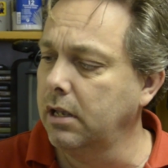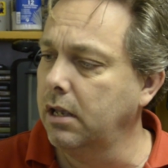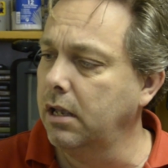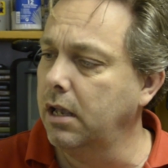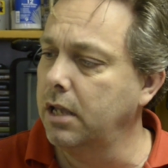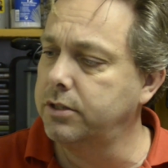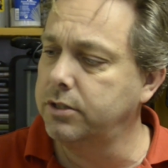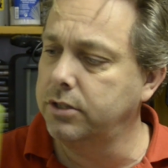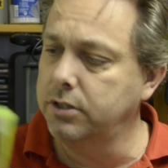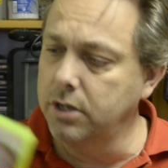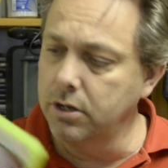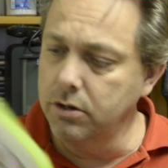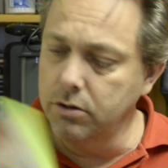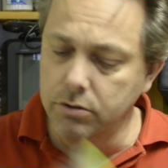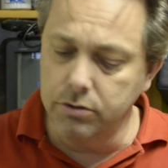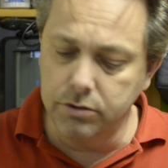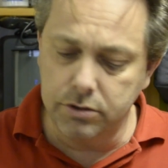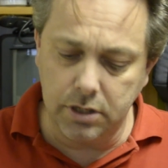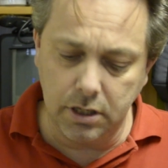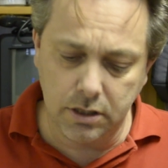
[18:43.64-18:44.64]
It's
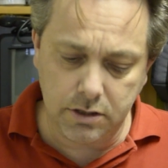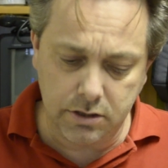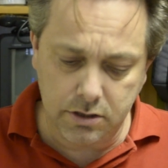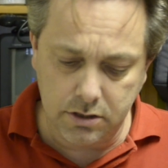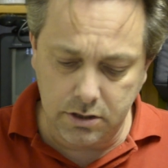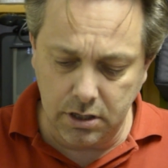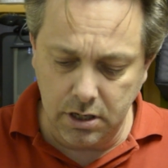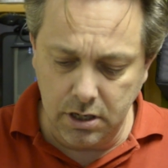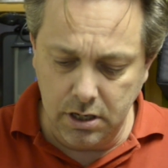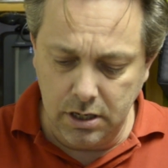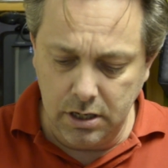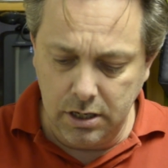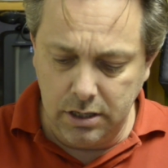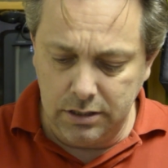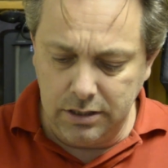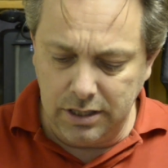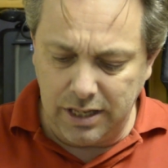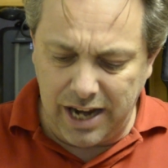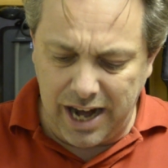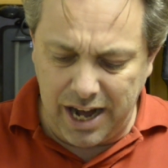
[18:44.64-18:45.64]
used.
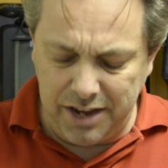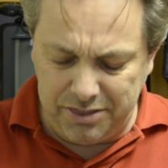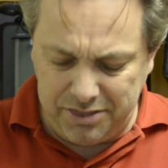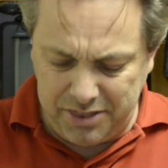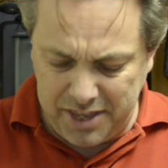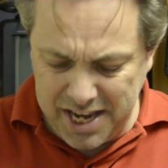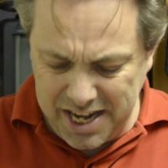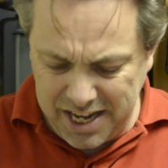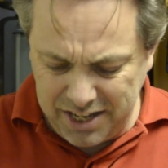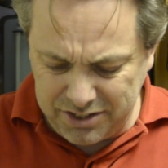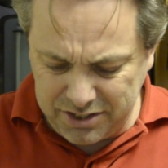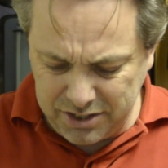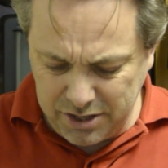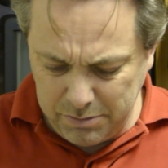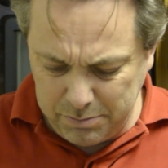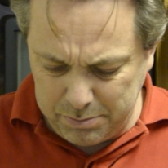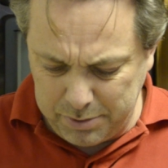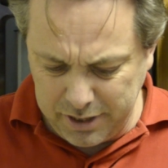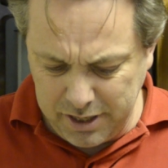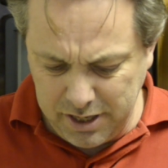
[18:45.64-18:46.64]
I think it's
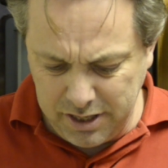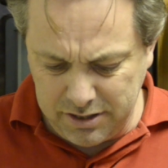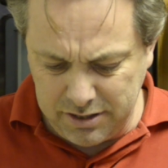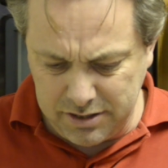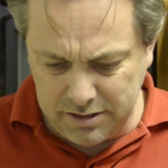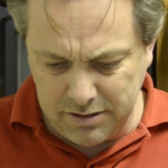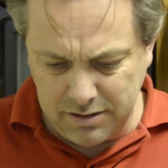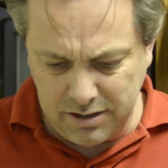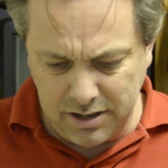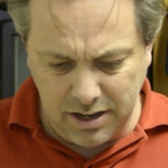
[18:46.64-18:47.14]
complete.